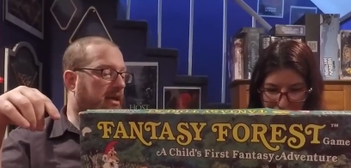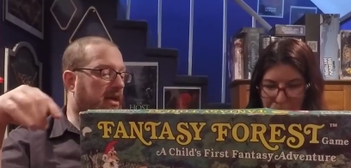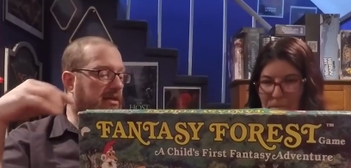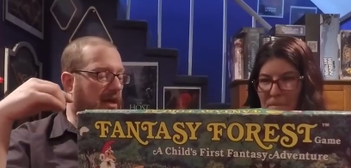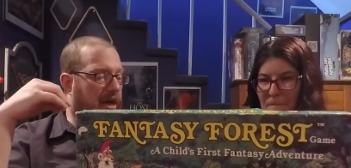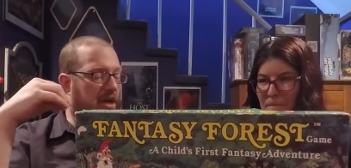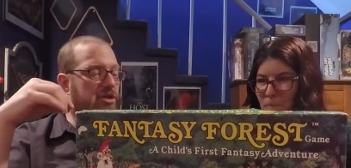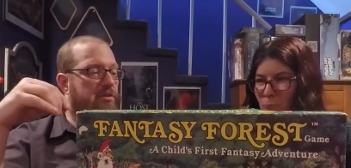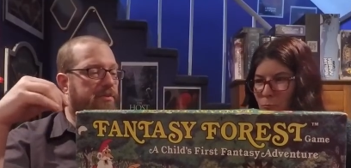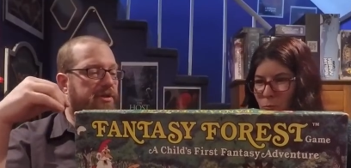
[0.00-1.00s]
Speaker 1: It is
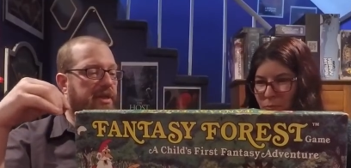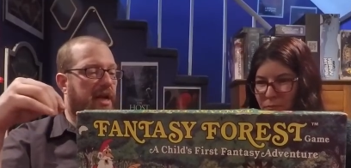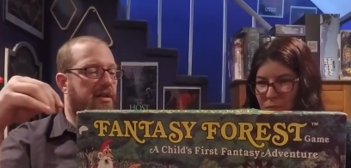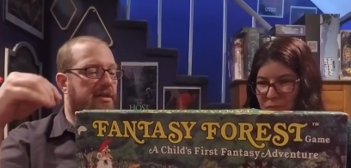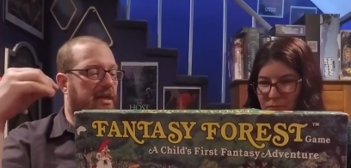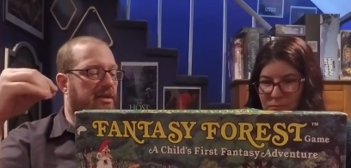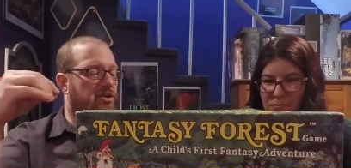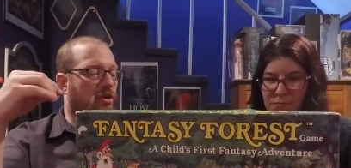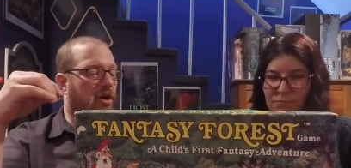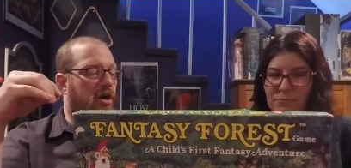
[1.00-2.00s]
100%
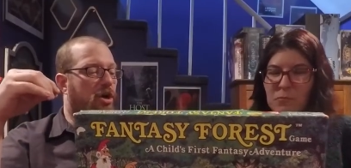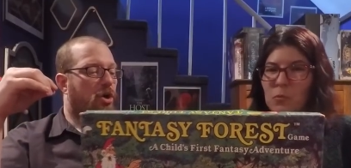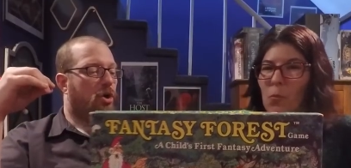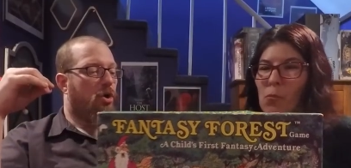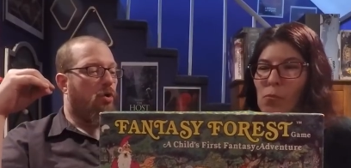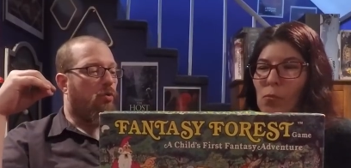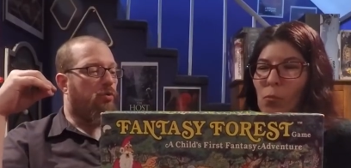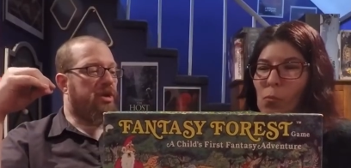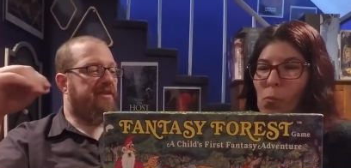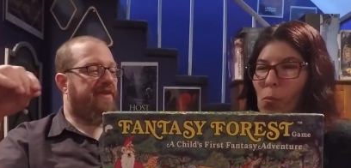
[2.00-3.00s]
TSR
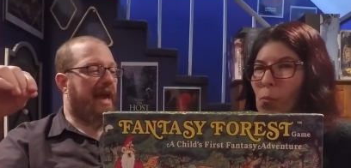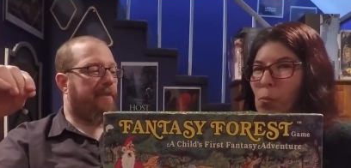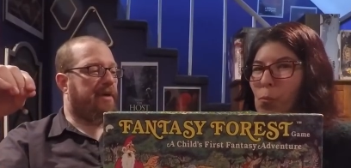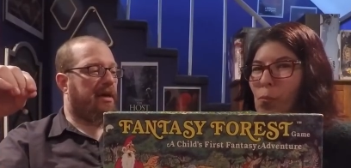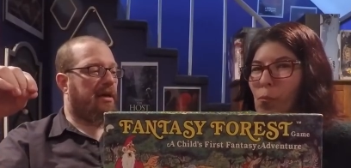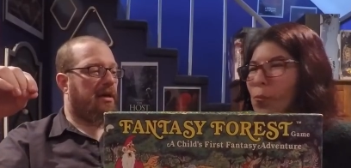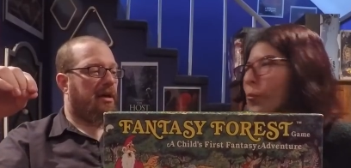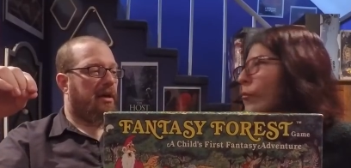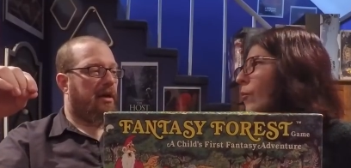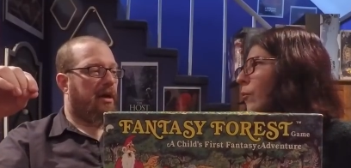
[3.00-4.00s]
revamping
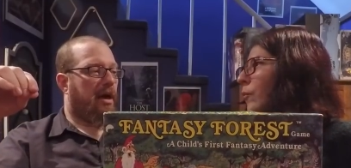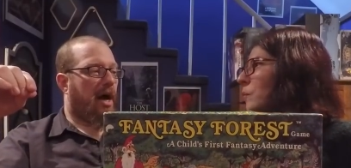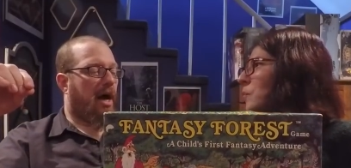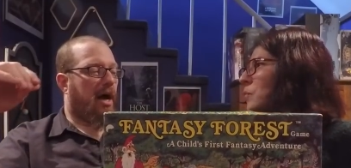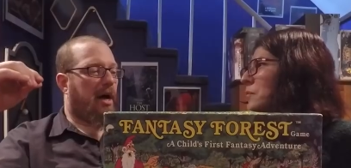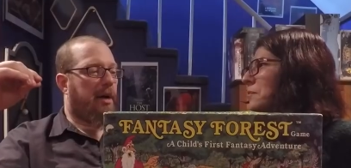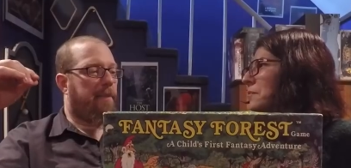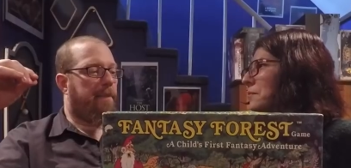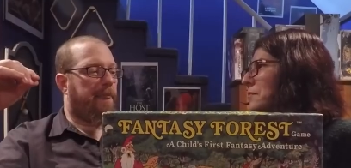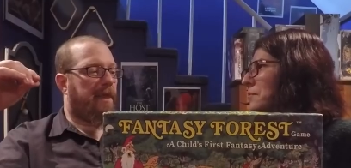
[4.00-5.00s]

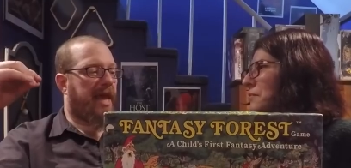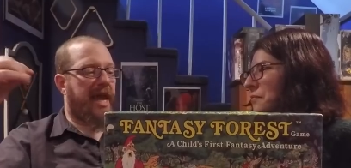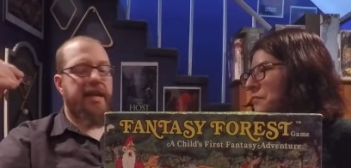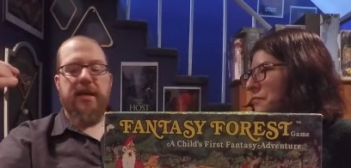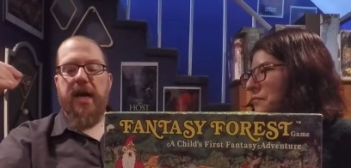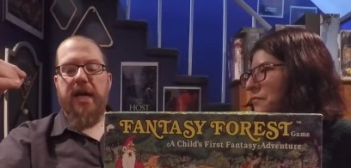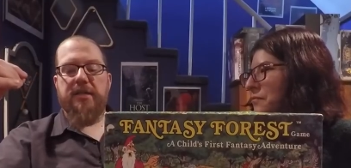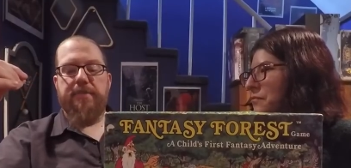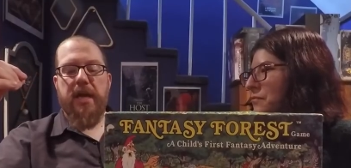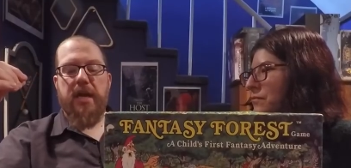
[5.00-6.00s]
um, Candyland to
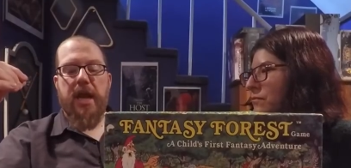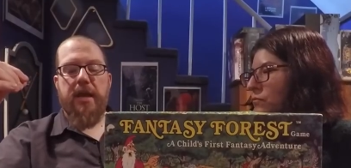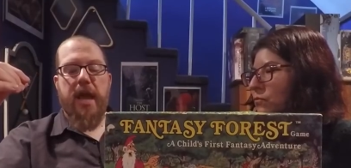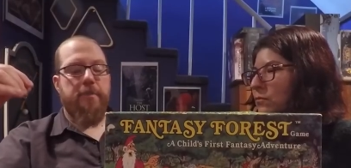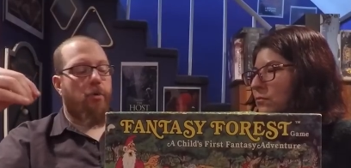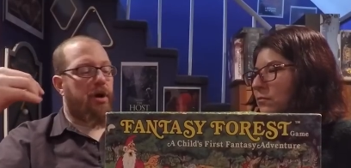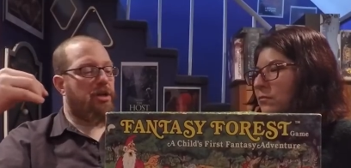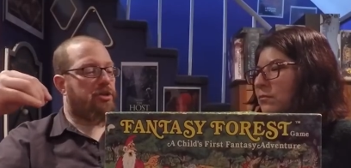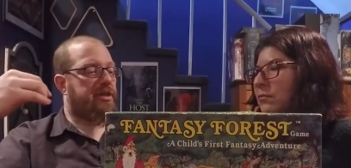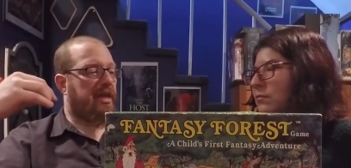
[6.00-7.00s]
make it a, a more
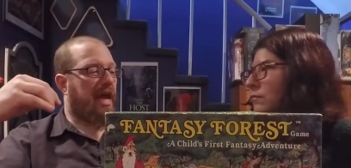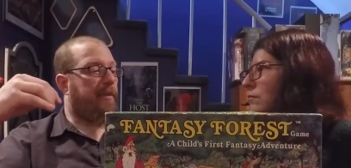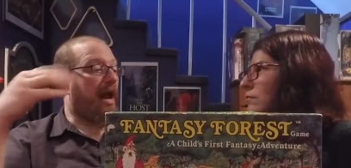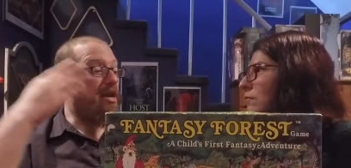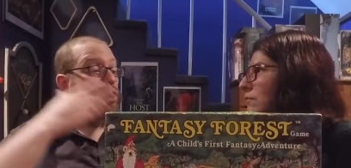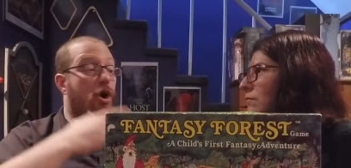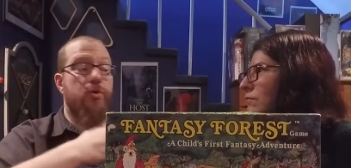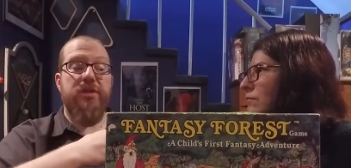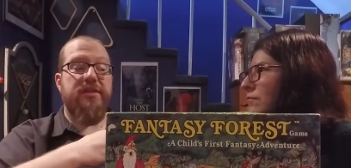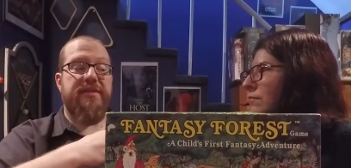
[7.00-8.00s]
interesting game. And I know
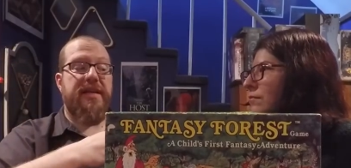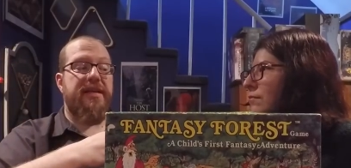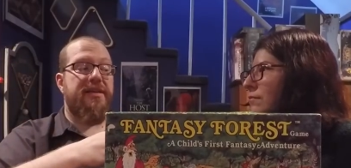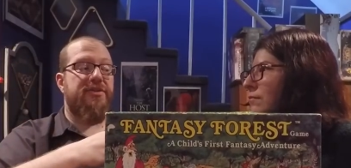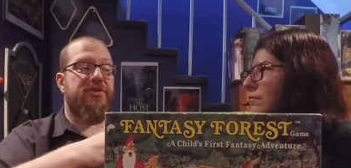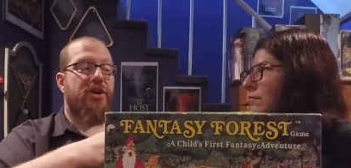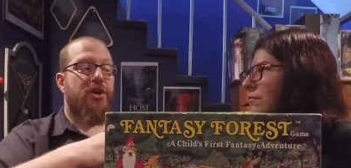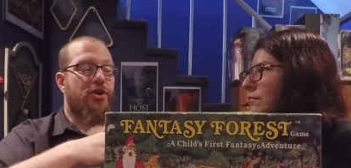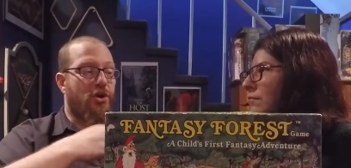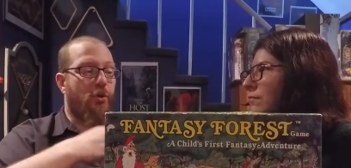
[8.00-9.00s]
this is
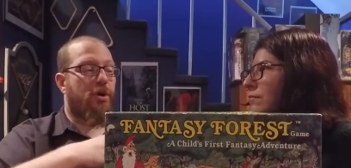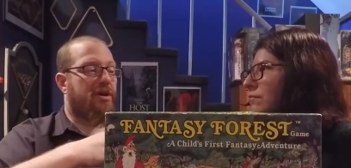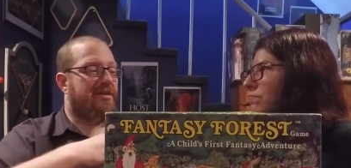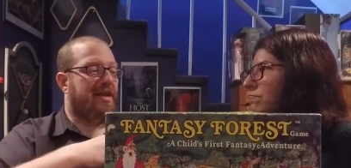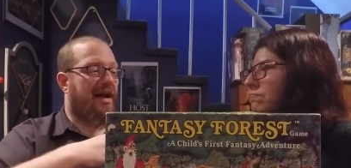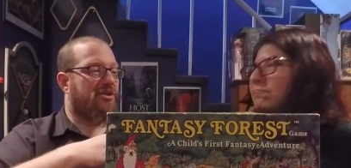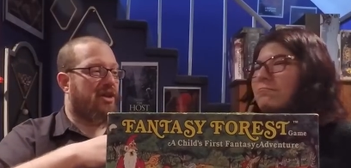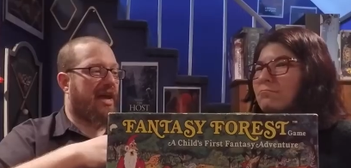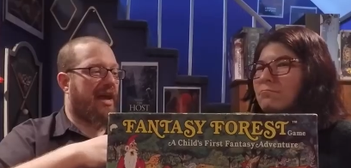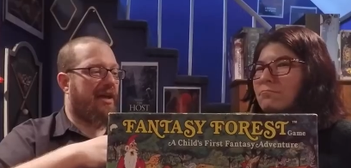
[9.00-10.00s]
your nostalgia
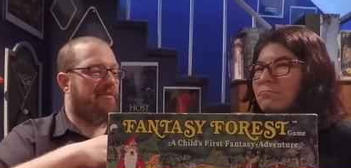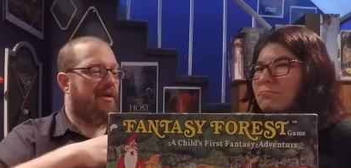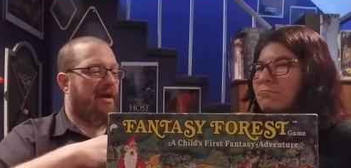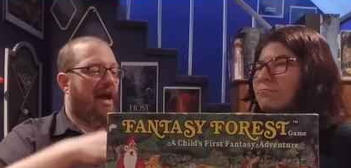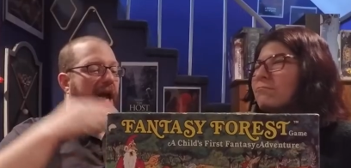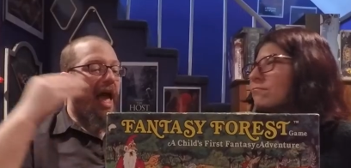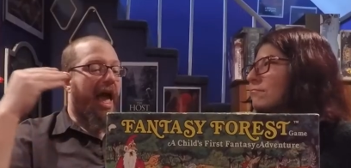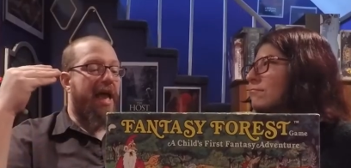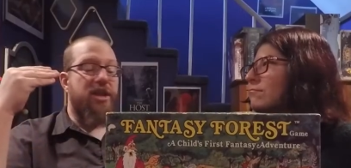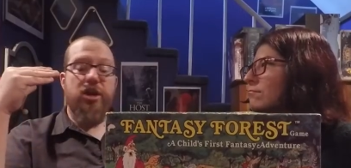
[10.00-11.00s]
game.
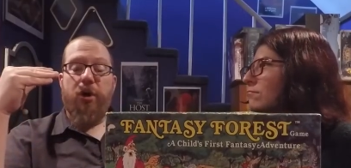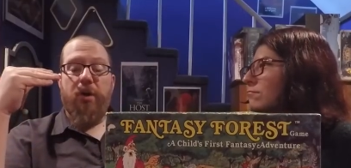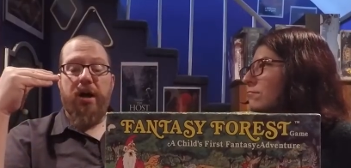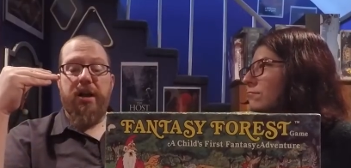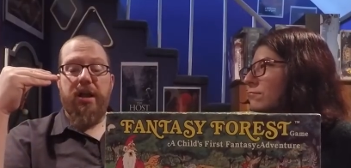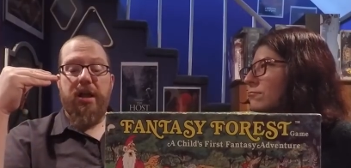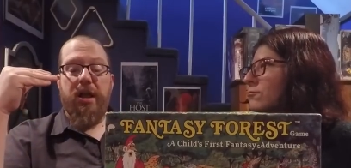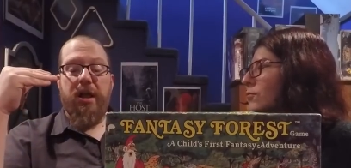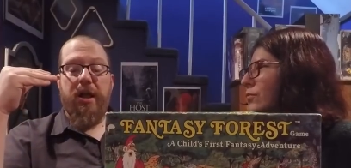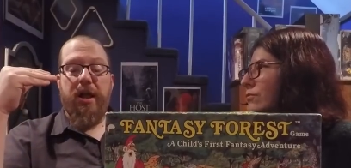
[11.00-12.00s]
And you know what?
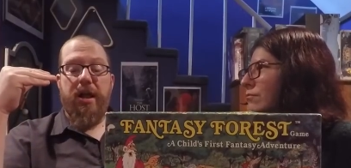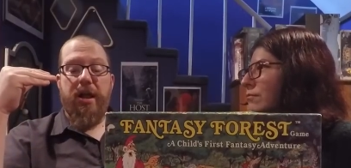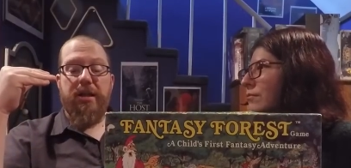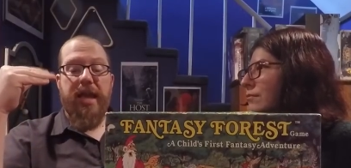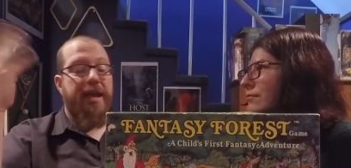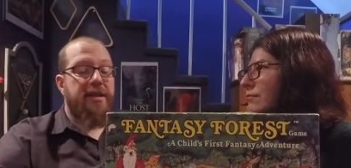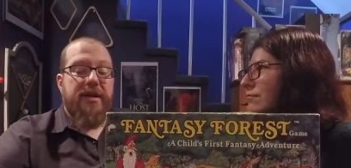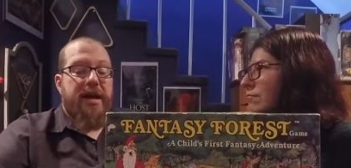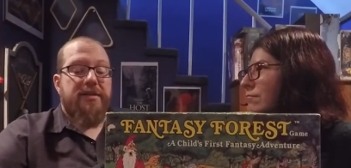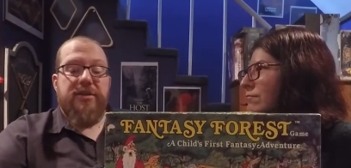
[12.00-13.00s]

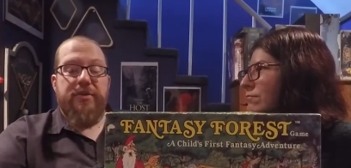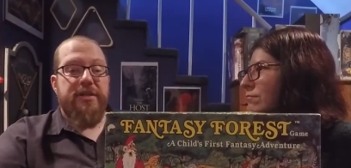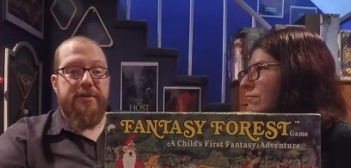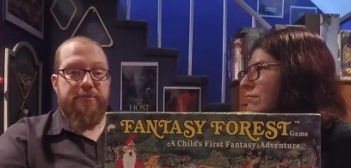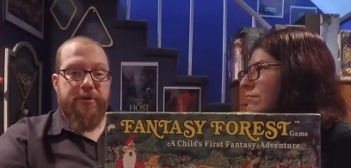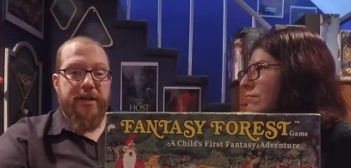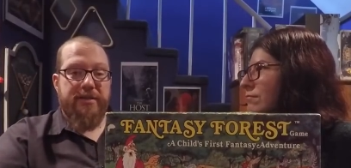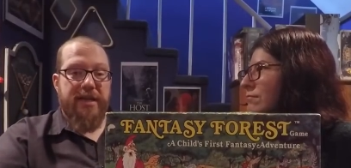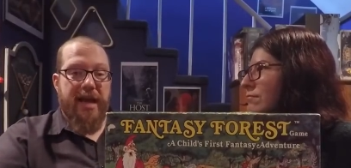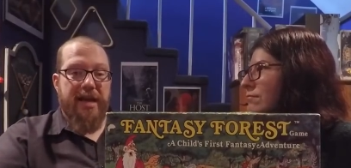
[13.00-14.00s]
Candyland's always in print
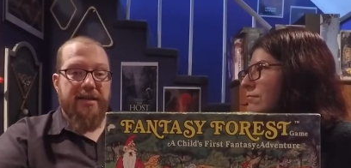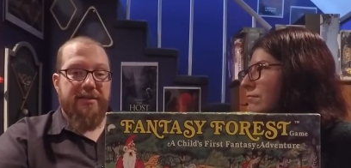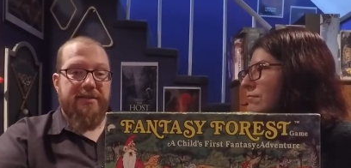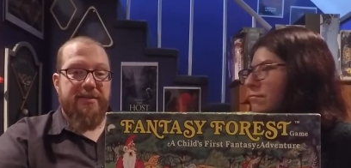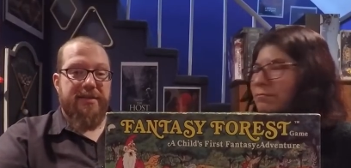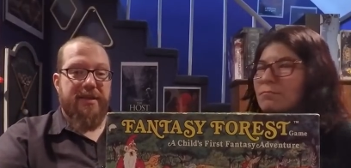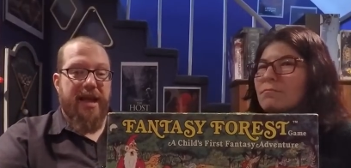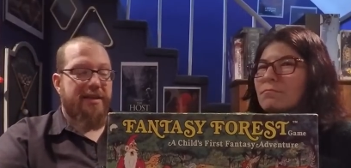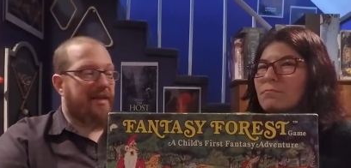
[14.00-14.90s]
as as a